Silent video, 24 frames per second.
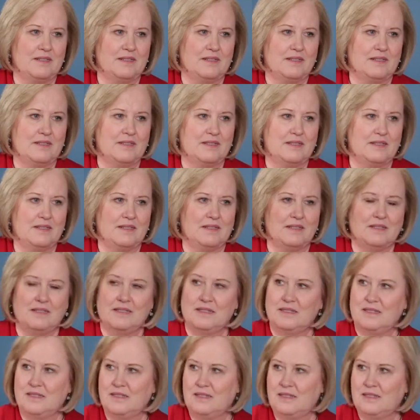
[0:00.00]

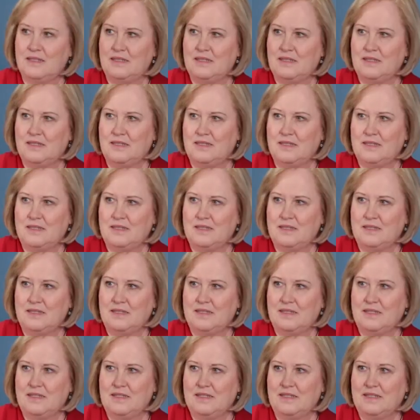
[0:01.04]

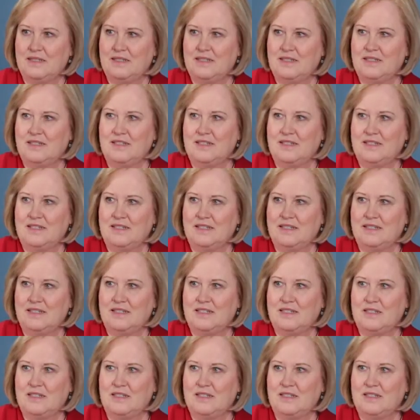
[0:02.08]
[no speech]